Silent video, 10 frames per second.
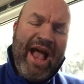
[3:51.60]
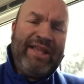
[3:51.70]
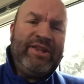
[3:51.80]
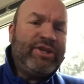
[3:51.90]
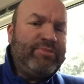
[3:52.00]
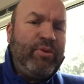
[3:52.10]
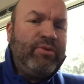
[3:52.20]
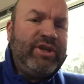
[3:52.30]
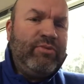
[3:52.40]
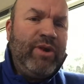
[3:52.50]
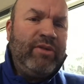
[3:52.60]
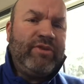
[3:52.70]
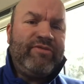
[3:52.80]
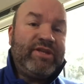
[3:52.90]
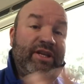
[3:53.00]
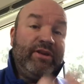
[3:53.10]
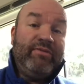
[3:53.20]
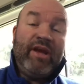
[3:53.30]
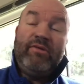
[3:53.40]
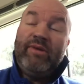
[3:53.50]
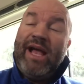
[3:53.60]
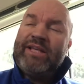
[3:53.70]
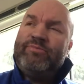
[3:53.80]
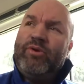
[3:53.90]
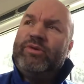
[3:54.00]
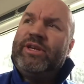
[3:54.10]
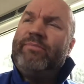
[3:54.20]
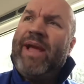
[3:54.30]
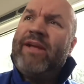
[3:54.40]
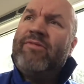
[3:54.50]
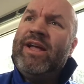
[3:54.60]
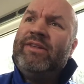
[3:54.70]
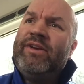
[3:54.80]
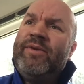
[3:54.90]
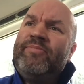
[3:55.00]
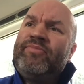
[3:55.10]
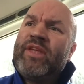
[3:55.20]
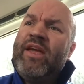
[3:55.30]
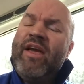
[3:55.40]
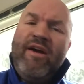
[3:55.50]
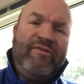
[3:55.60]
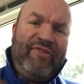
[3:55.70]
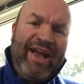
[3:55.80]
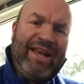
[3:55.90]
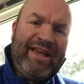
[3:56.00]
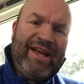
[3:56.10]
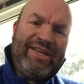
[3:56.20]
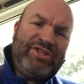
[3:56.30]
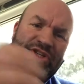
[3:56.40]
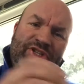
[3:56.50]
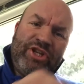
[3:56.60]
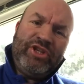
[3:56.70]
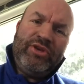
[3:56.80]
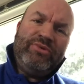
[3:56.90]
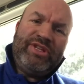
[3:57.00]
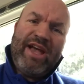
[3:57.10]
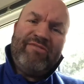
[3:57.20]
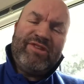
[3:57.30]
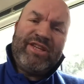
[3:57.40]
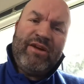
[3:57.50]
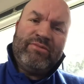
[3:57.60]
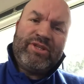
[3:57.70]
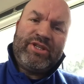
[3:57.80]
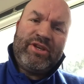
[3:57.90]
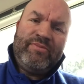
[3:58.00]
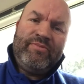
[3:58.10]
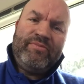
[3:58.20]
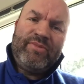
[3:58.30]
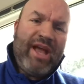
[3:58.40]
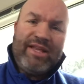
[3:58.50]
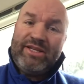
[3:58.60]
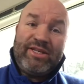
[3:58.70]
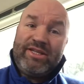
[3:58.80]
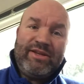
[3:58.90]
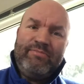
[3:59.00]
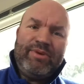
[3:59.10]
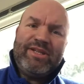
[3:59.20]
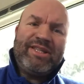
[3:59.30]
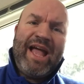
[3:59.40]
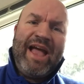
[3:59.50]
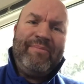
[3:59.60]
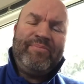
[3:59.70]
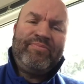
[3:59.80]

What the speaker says: And in the sporting world, obviously, our sporting background, failure is just a new set of results. And it's as simple as that.